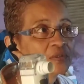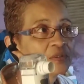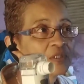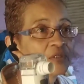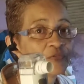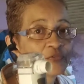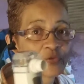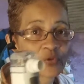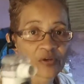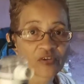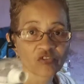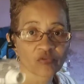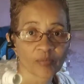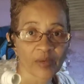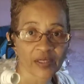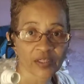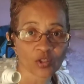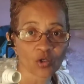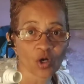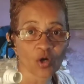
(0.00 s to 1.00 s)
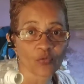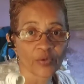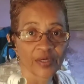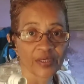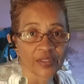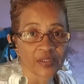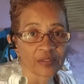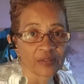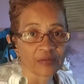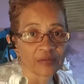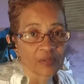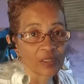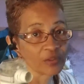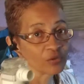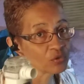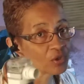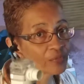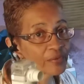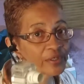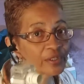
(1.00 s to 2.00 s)
If you're asthmatic already and
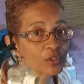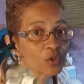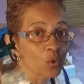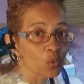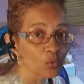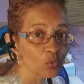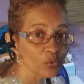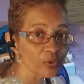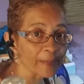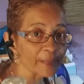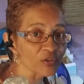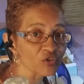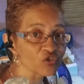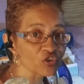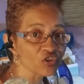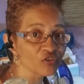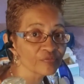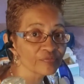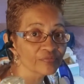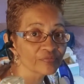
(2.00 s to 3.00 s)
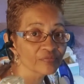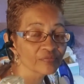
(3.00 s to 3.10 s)
you already own a machine,